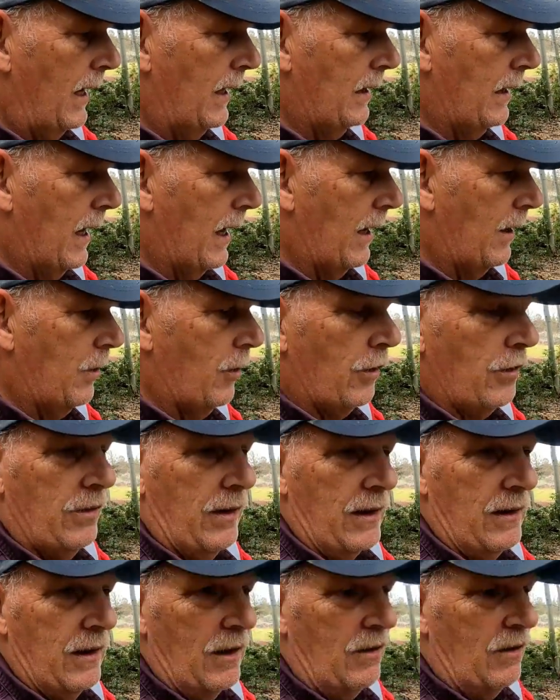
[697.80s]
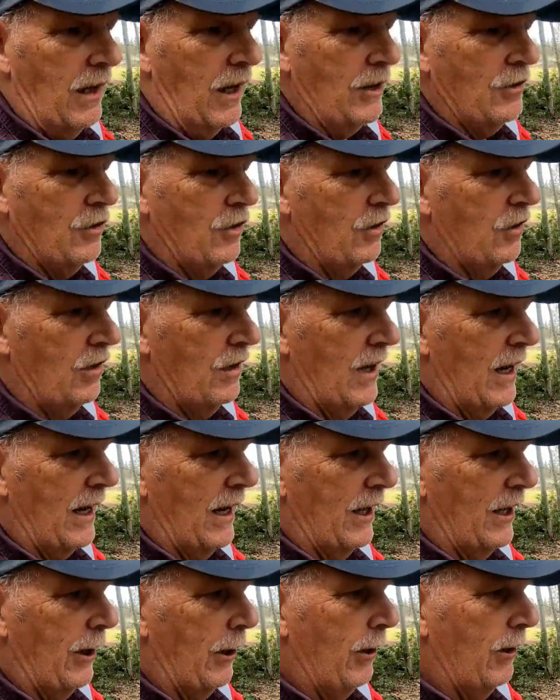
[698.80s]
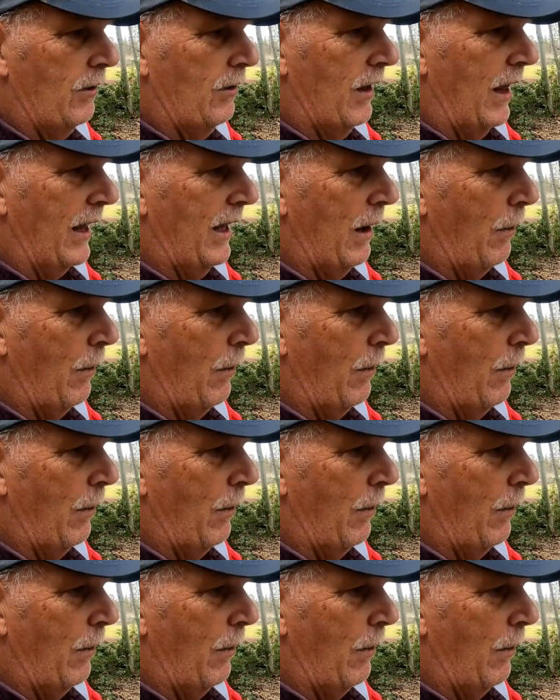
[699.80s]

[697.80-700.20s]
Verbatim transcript: And uh, of course, at this age, you're just kind of curious,